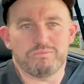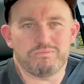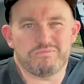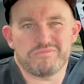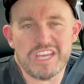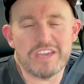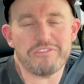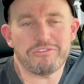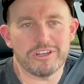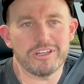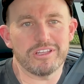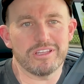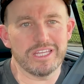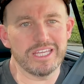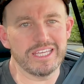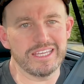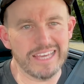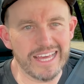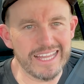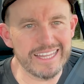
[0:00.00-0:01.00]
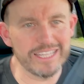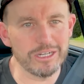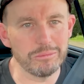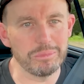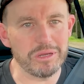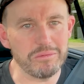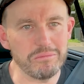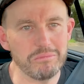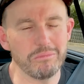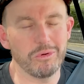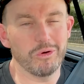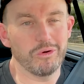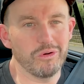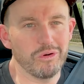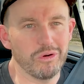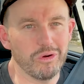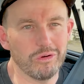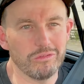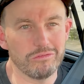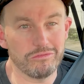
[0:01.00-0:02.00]
definitely a little bit
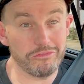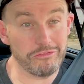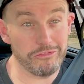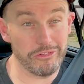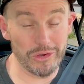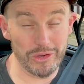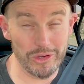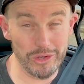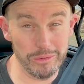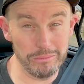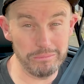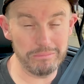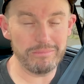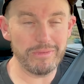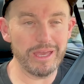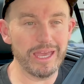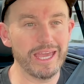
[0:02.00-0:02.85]
more firm